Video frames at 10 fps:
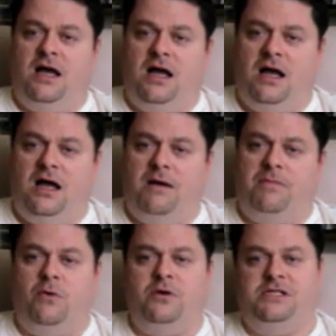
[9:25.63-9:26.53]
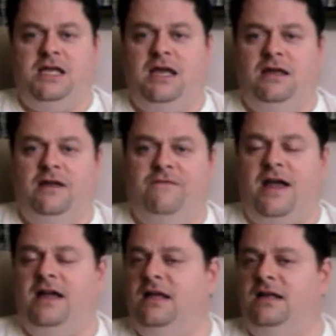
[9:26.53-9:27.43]
But we'll see. If
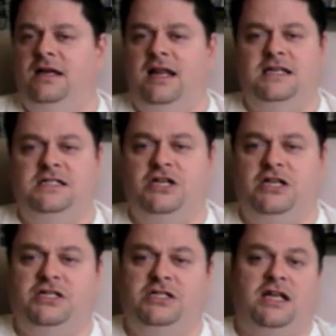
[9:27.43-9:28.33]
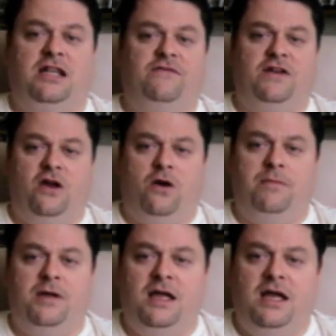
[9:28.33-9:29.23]
I can get any suggestions, I'd love to hear them.